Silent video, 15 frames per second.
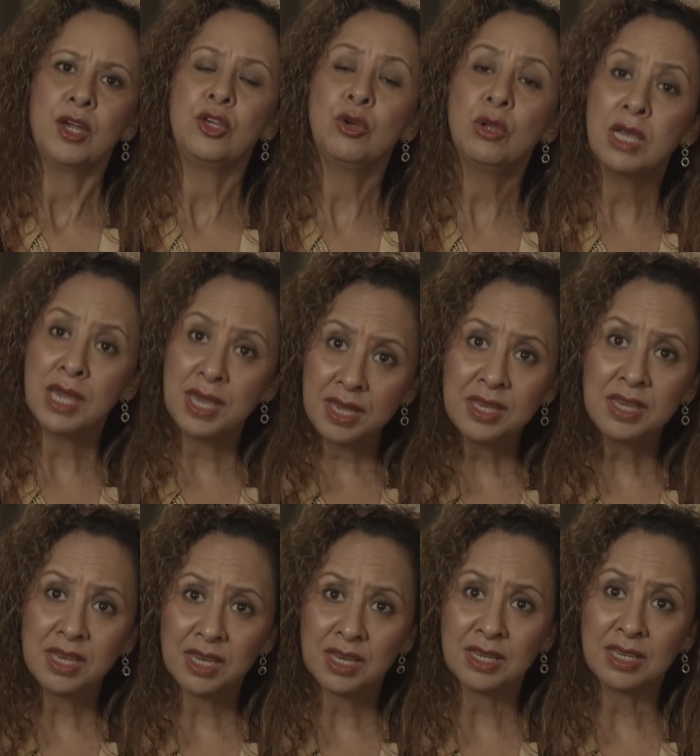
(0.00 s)
you're laying
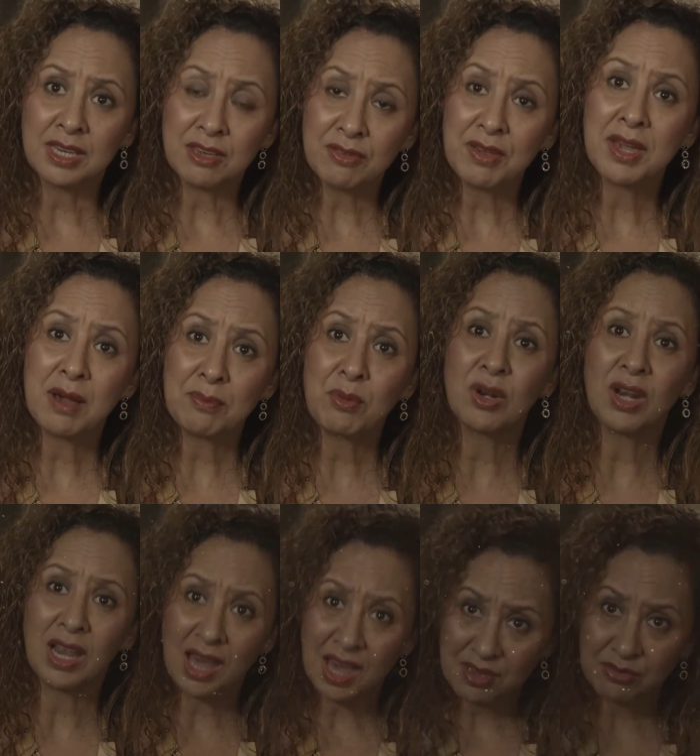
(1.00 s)
here giving up
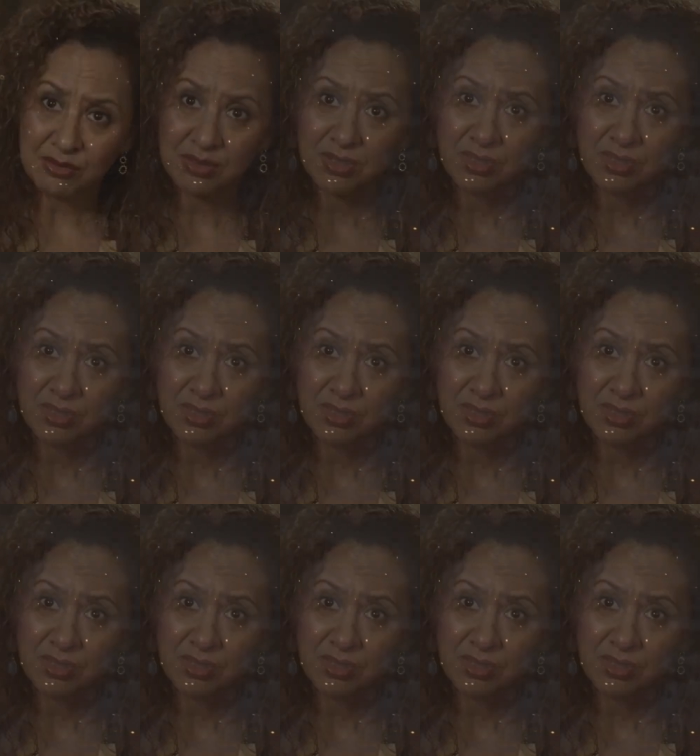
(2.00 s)
on life